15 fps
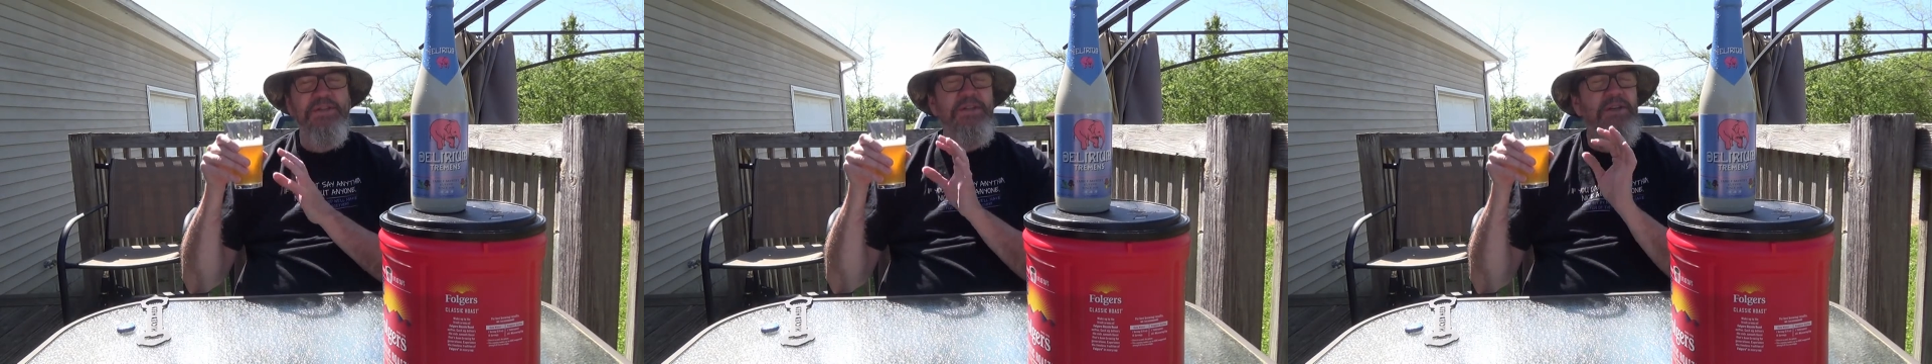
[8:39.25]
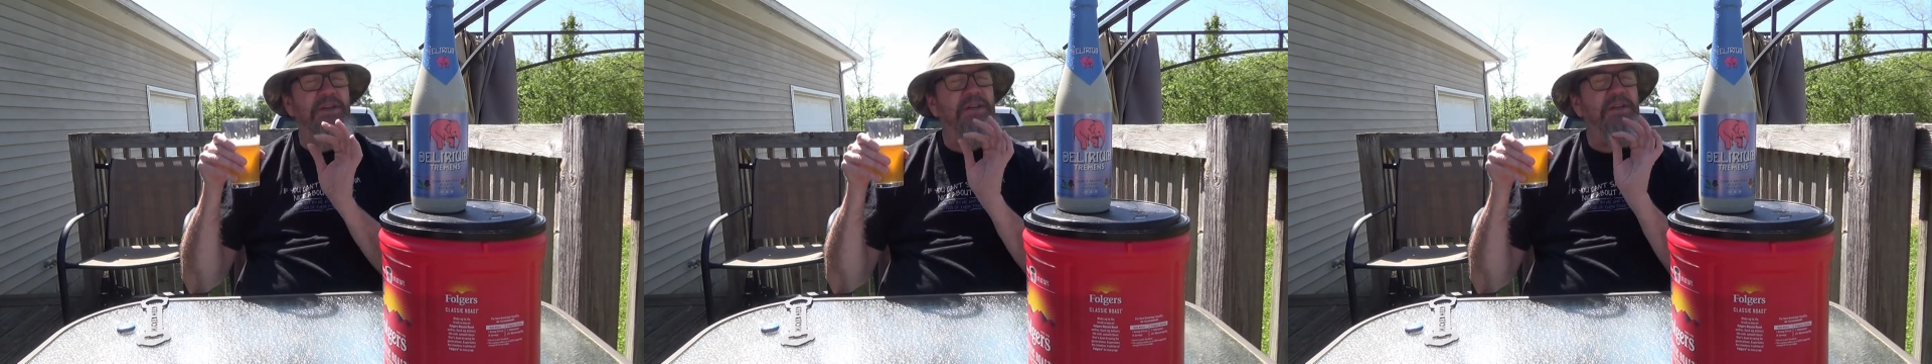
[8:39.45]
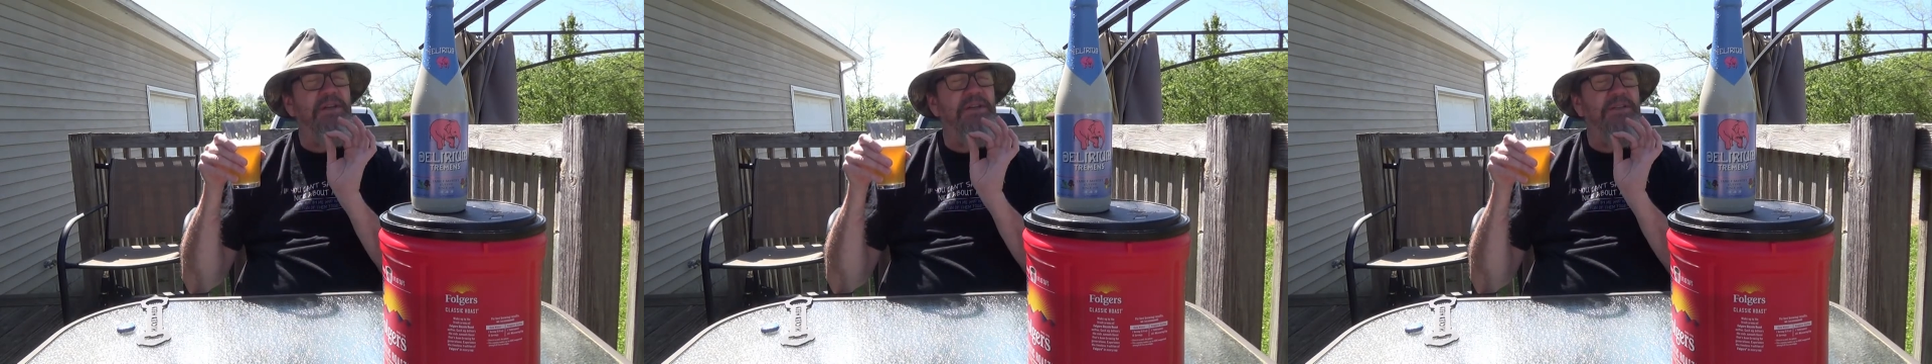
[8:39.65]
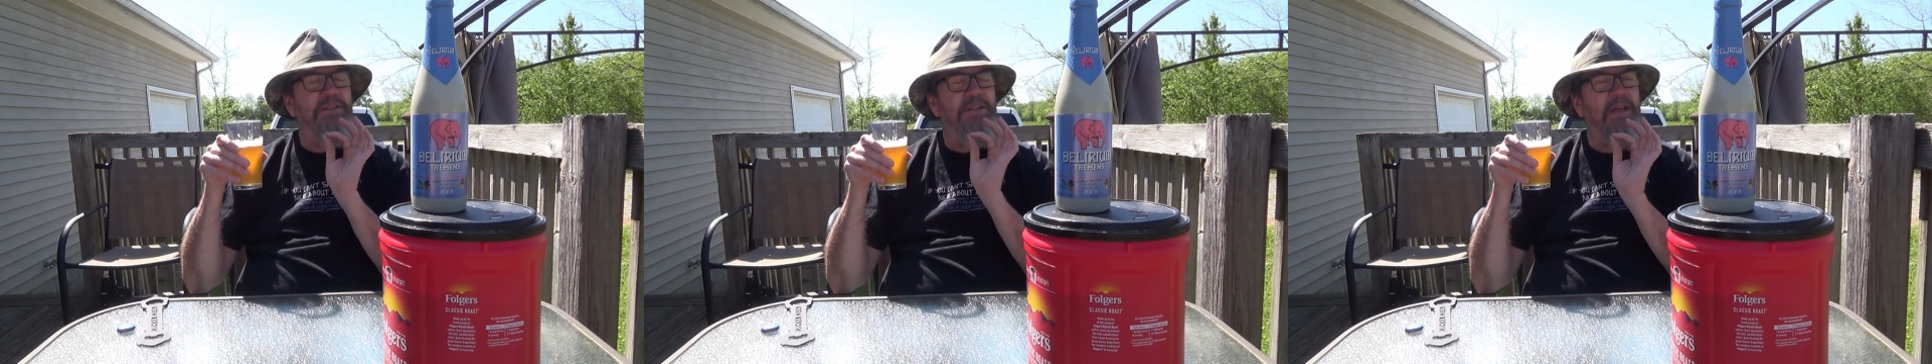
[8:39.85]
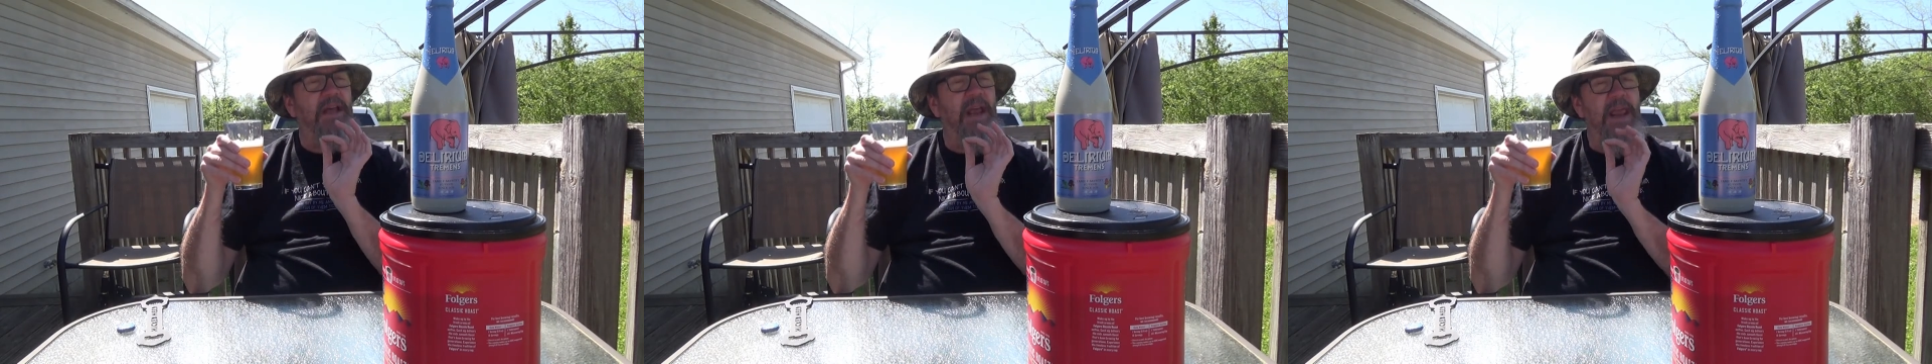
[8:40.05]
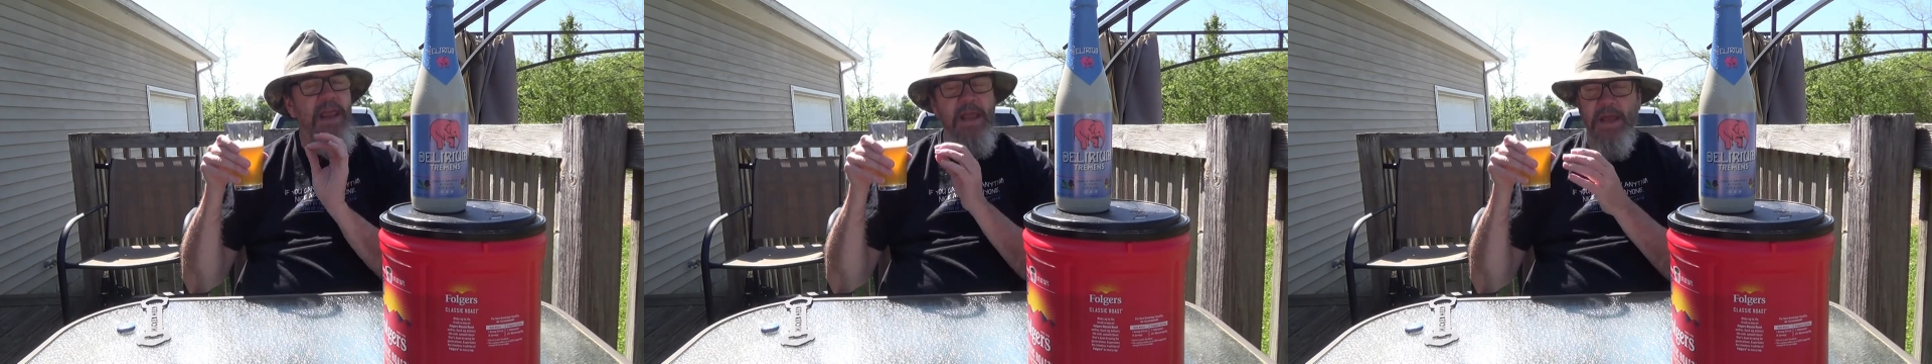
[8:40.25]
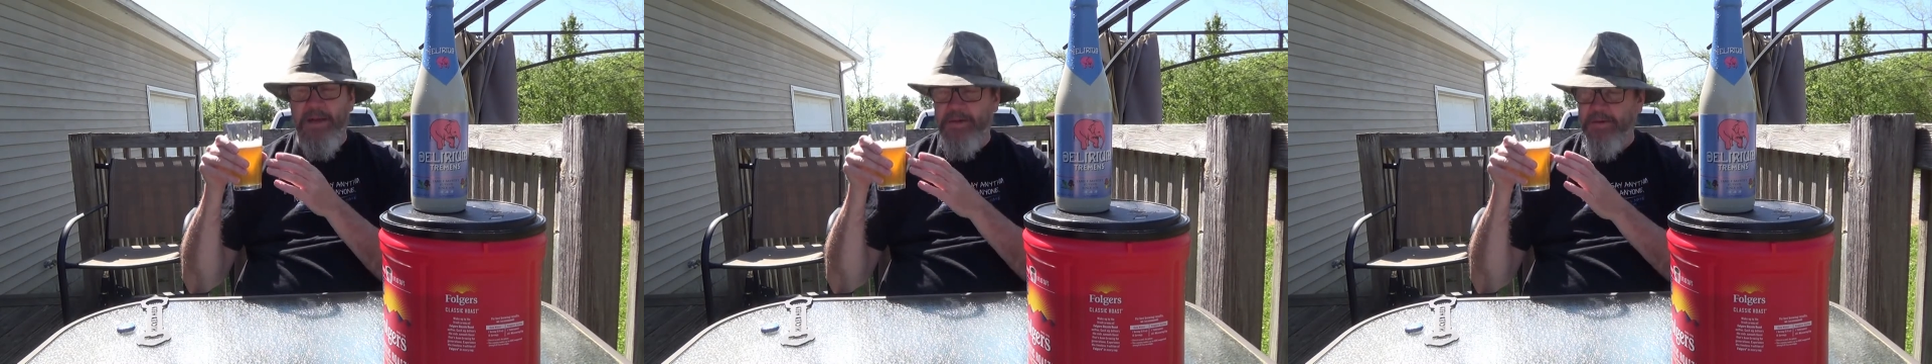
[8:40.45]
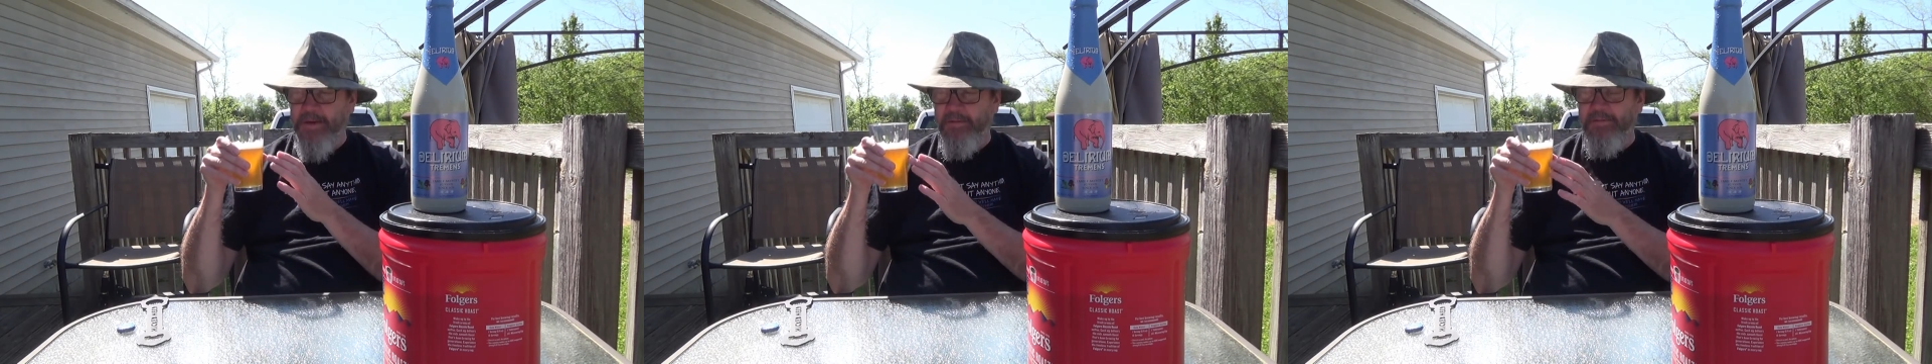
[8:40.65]
a
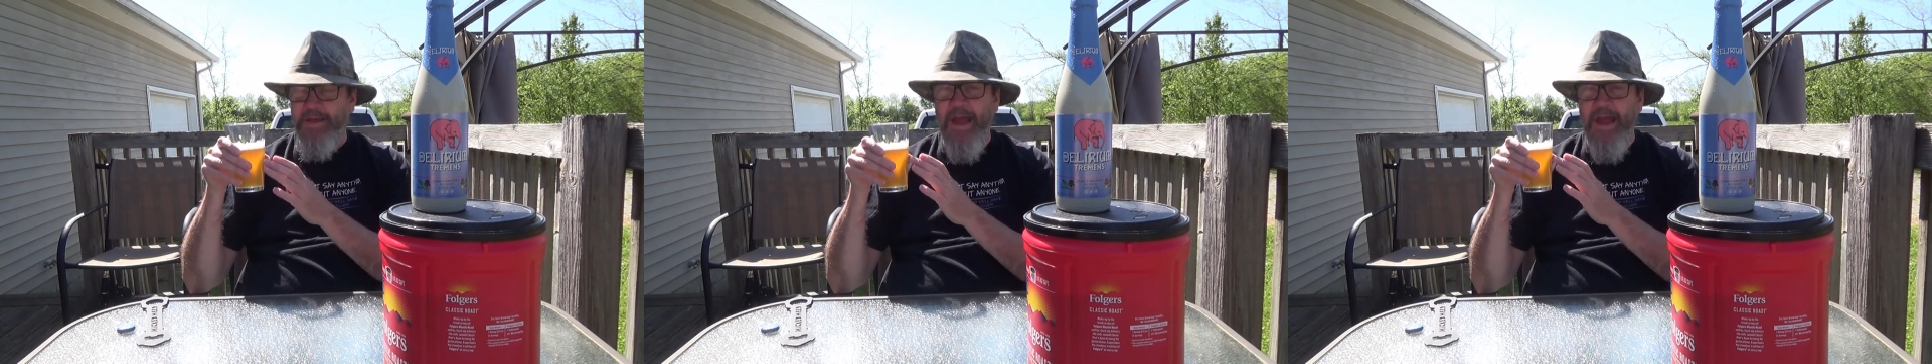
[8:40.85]
hint of